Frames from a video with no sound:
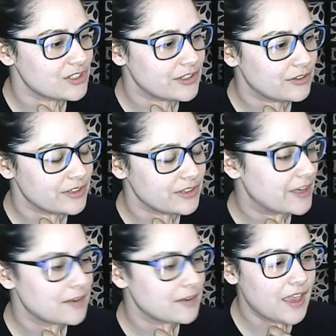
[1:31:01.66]
literally
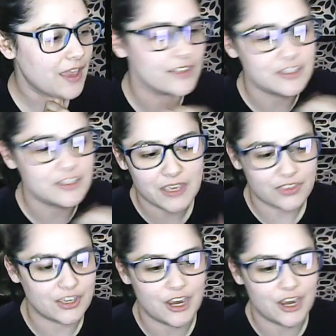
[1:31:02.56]
like, hey, let's make
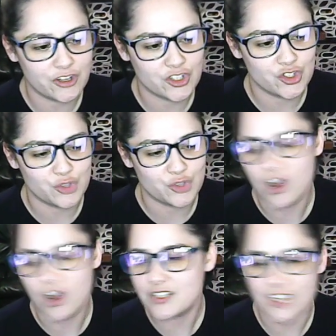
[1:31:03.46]
the characters you
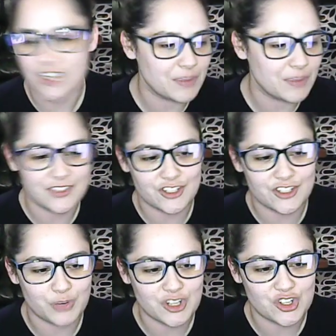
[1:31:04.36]
want, tell me the
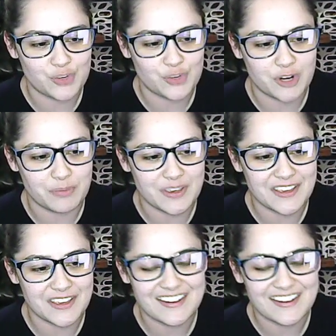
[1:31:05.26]
situation you want to be
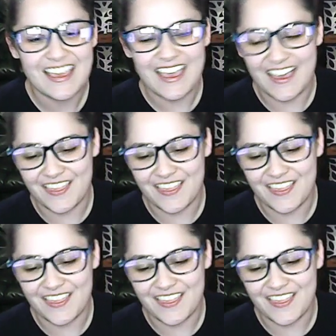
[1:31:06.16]
in, and